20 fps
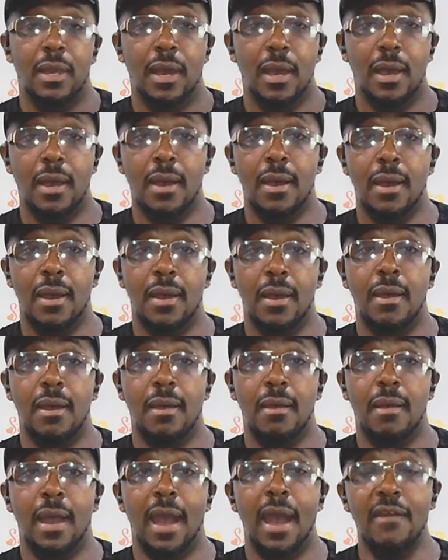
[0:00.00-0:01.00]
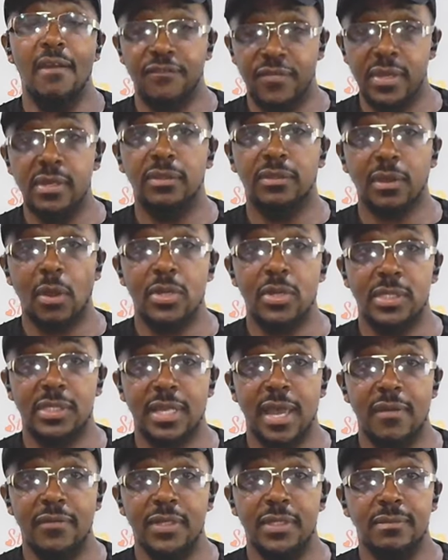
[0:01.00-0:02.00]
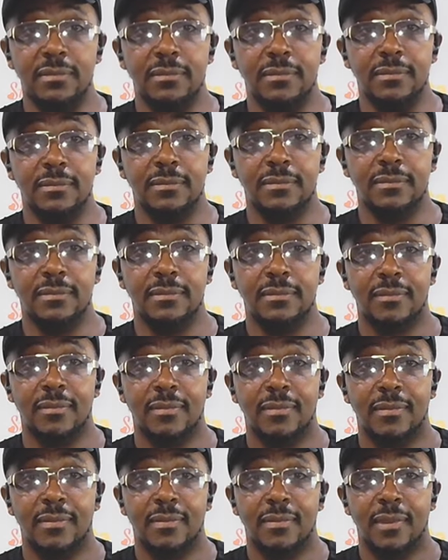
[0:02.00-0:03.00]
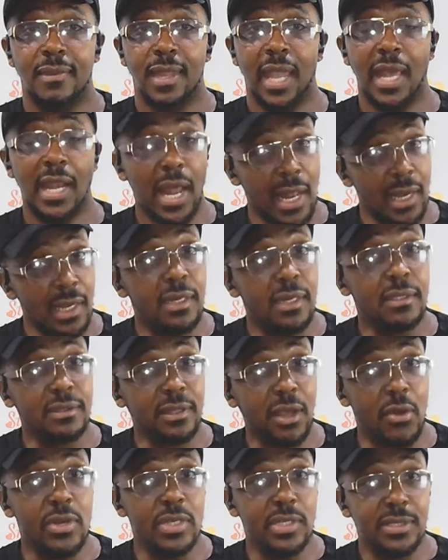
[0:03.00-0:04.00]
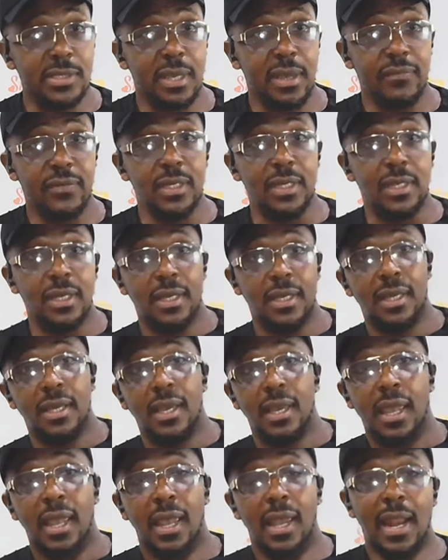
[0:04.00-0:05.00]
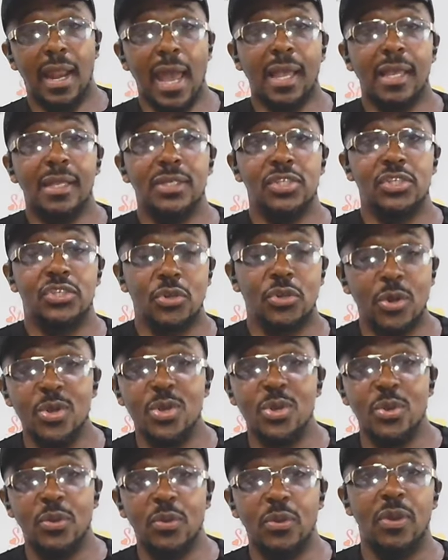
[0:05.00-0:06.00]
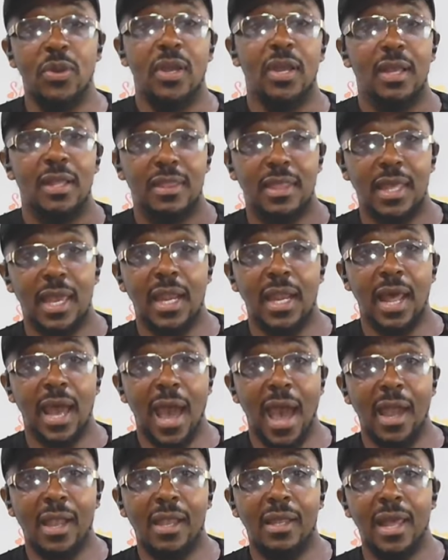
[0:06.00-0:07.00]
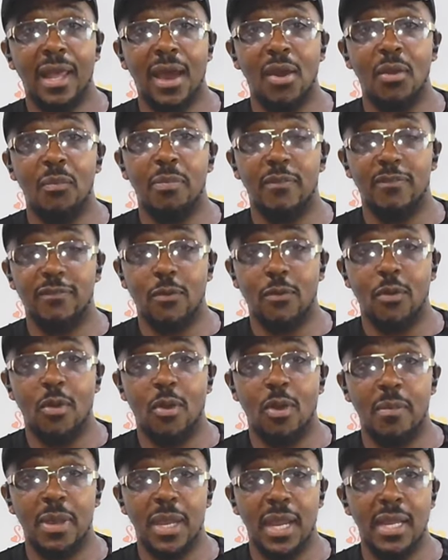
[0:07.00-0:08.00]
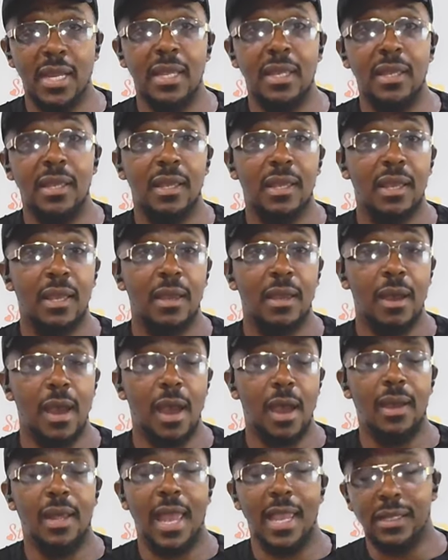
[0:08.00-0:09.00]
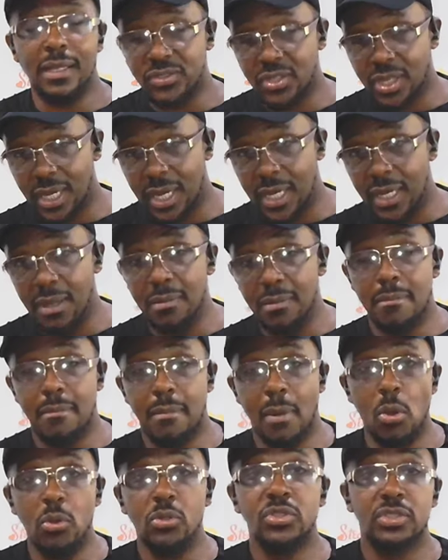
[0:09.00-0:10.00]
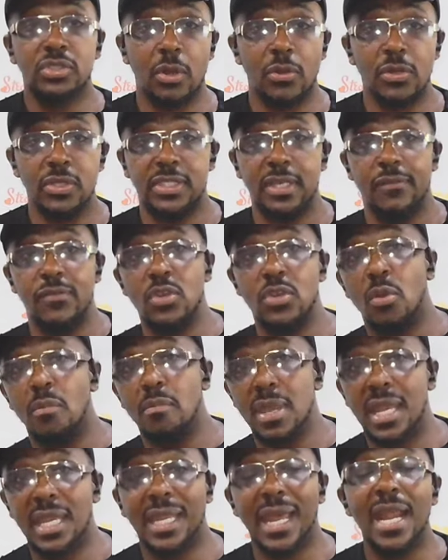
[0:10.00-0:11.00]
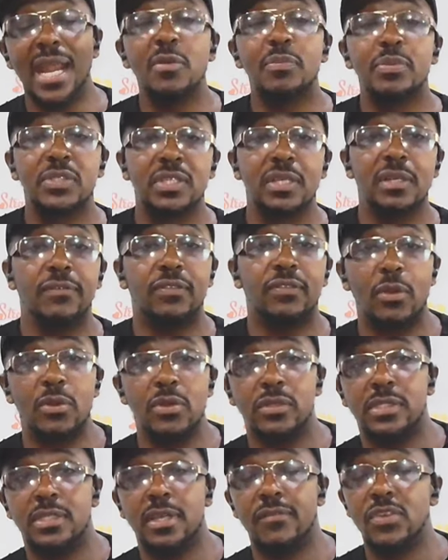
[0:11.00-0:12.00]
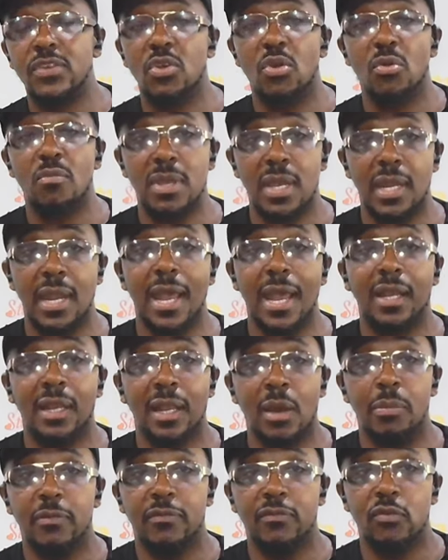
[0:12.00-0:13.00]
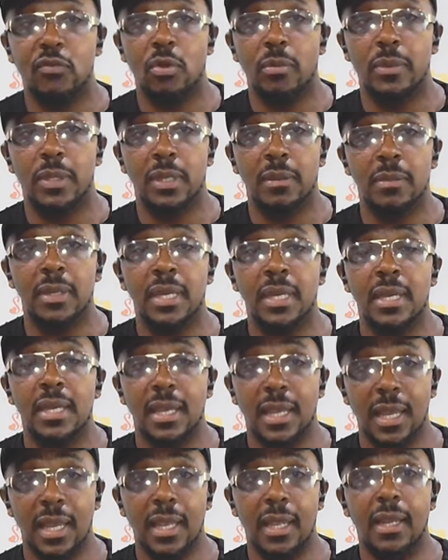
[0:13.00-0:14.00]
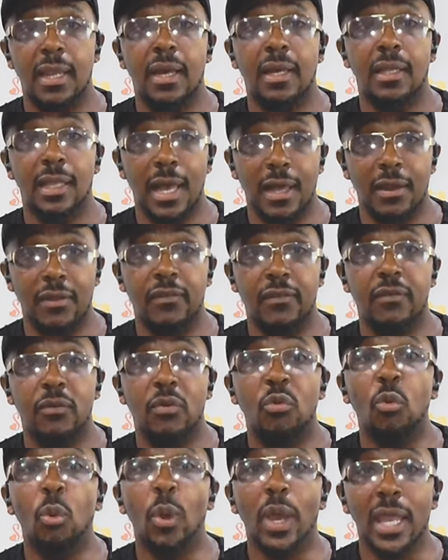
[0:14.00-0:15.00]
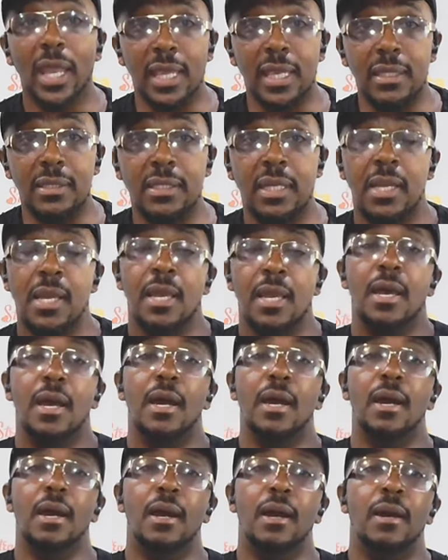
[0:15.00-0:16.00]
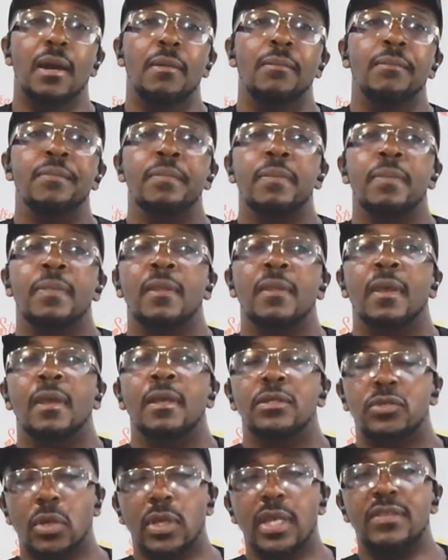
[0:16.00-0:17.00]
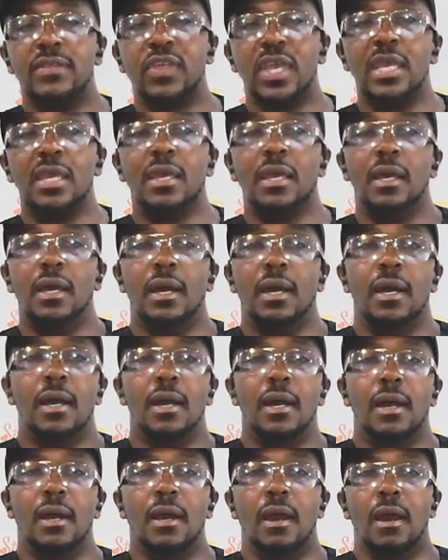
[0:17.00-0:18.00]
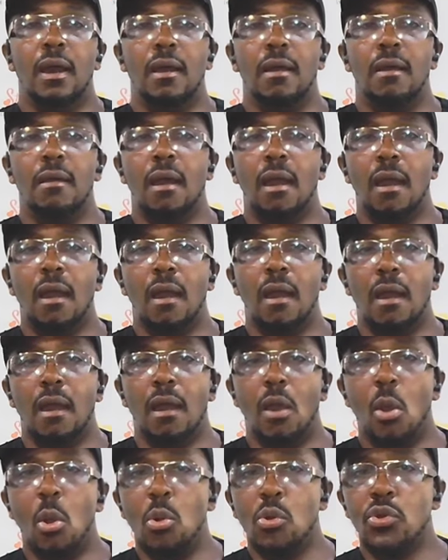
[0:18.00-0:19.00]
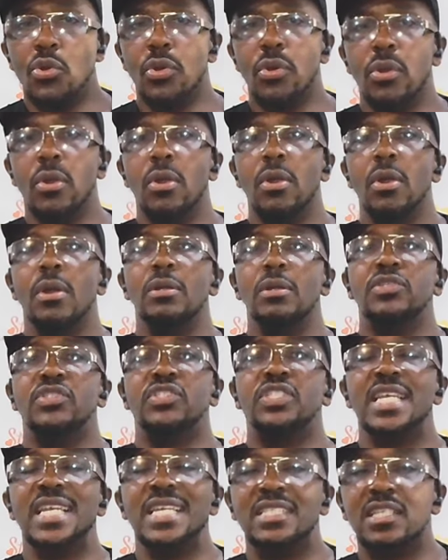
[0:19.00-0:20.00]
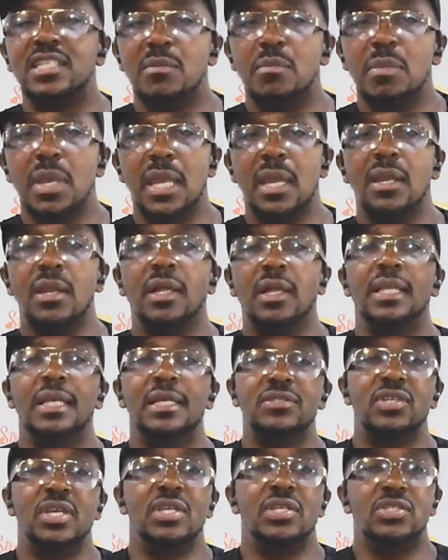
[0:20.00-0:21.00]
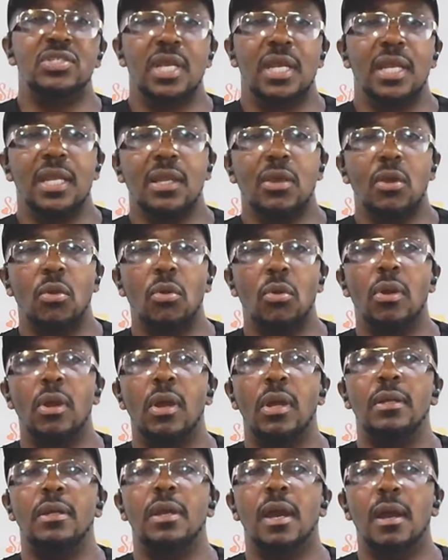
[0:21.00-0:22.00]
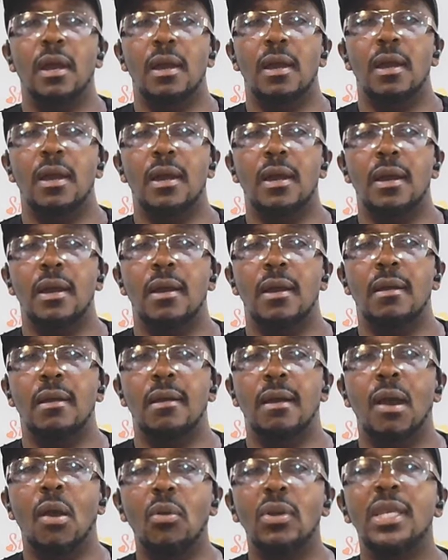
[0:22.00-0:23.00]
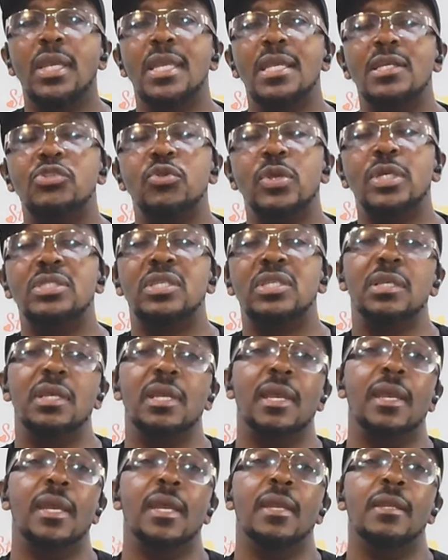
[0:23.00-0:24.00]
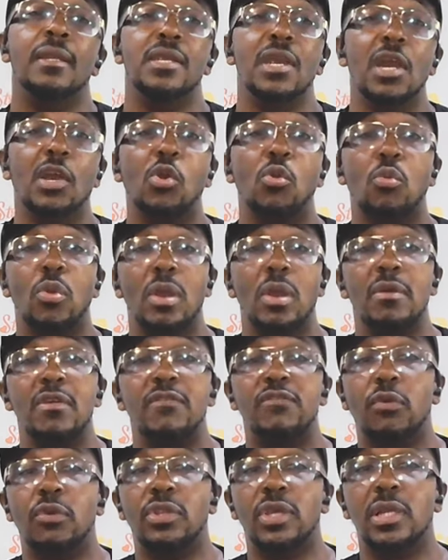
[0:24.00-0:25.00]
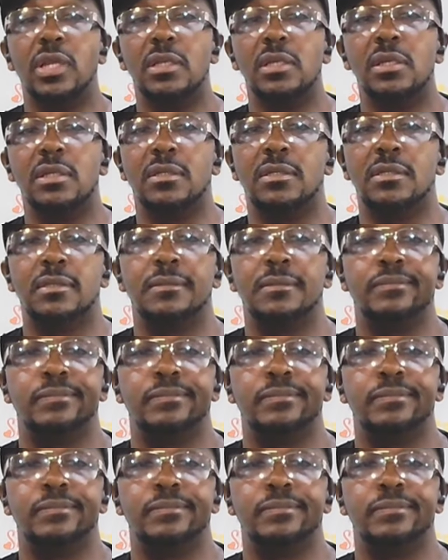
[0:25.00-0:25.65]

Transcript: Uh, I feel thirty-seven and I look thirty-seven. And I can assure you that I can outperform any, uh, I ain't gonna say any, most thirty-seven-year-old men, ninety percent of thirty-seven-year-old men, I can outperform them in a lot of ways. Uh, so they think uh, older, seasoned men are less energetic or uh, only interested in younger women for their looks.